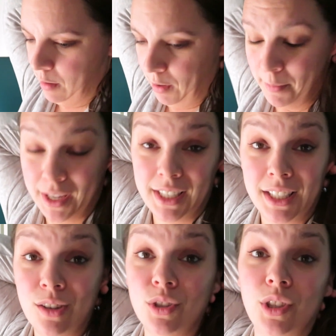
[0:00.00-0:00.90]
I'm gonna get
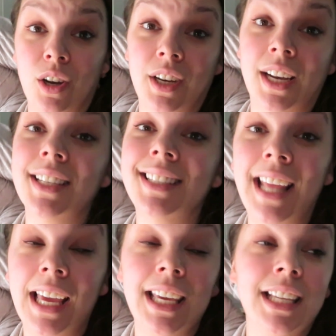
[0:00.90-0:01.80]
dinner started in a
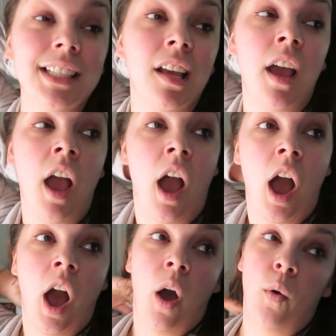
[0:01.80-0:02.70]
second.
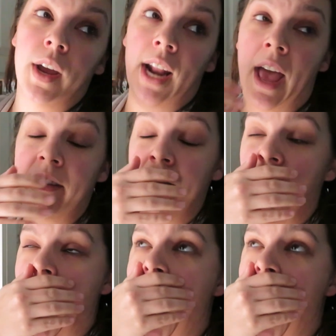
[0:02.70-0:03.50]
We're gonna have